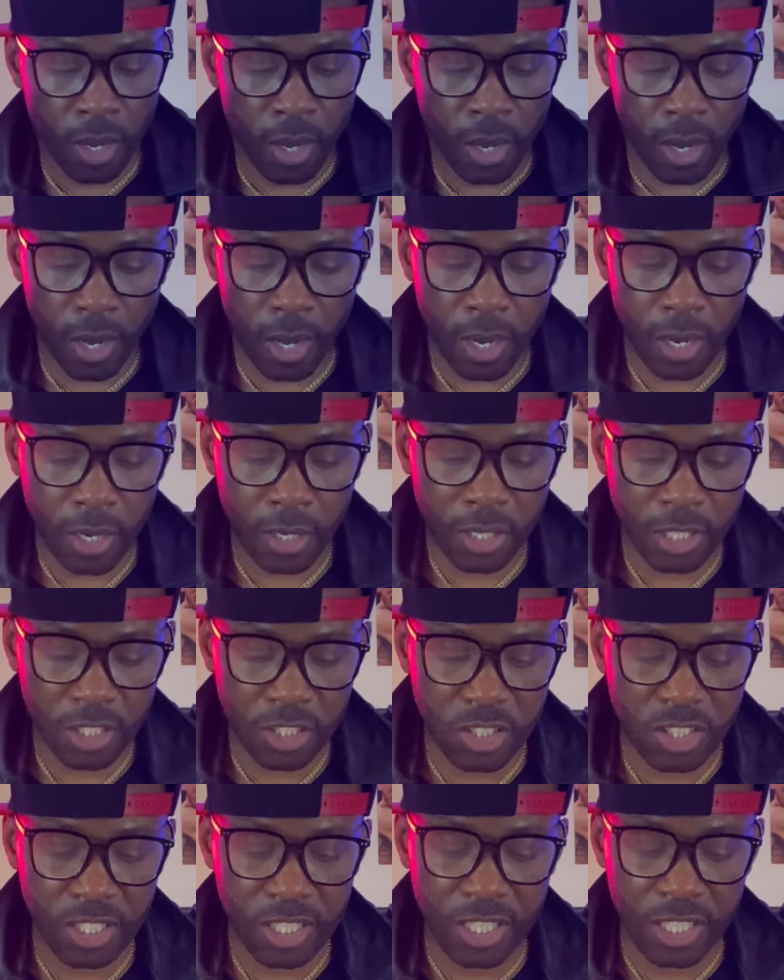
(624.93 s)

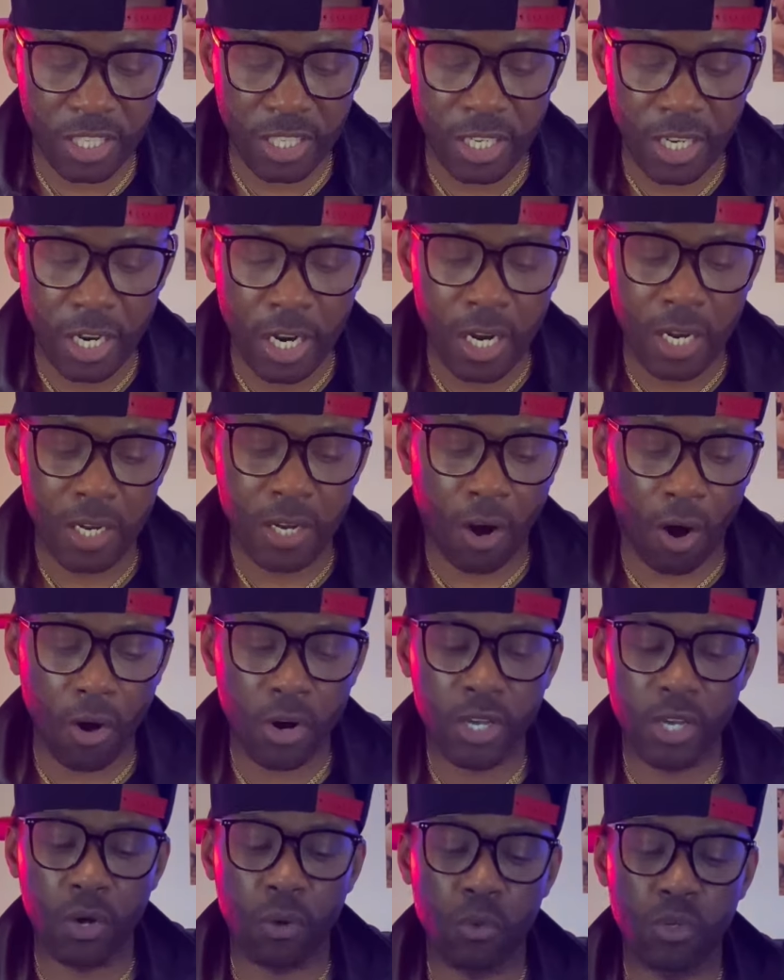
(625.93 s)
Let's see.
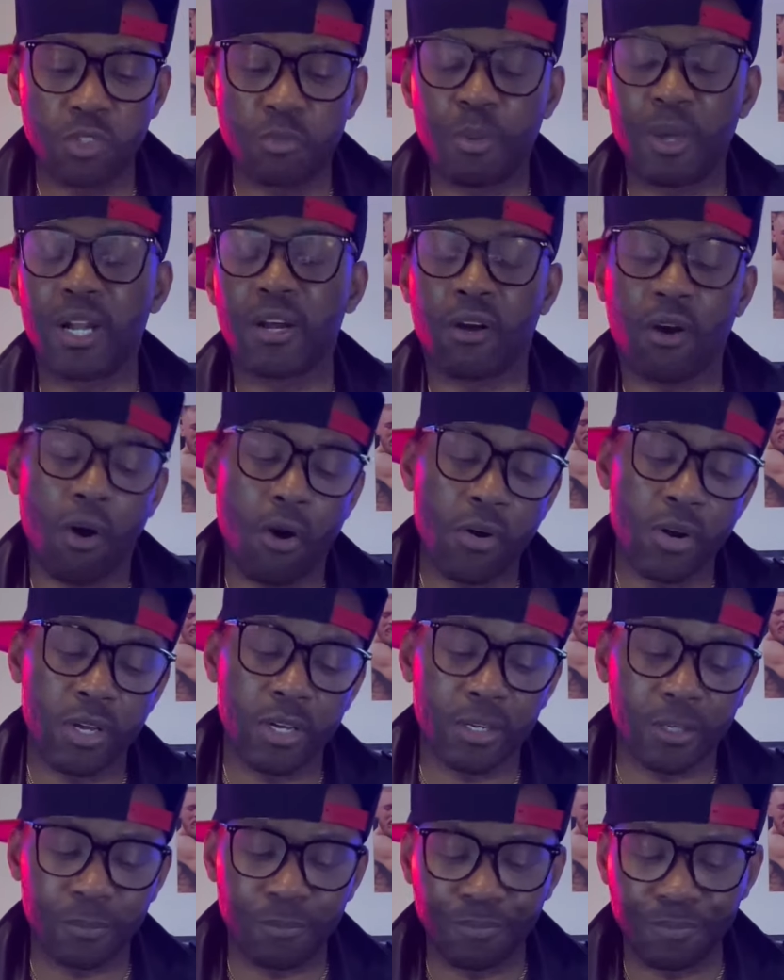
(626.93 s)
Cardio. He's better
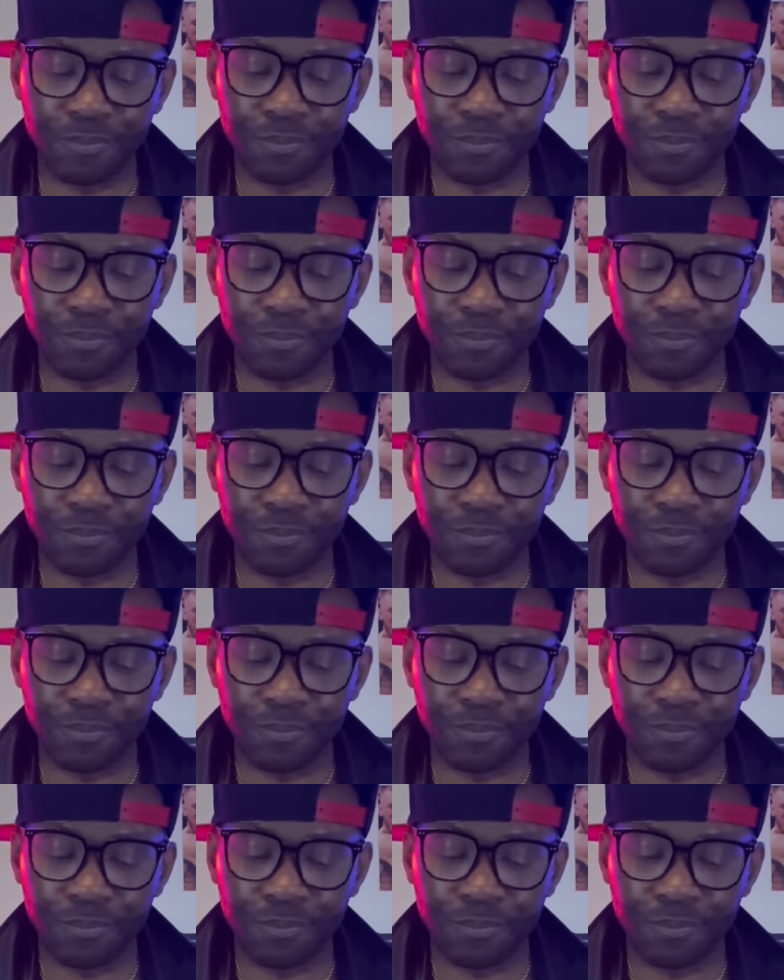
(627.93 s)
cardio.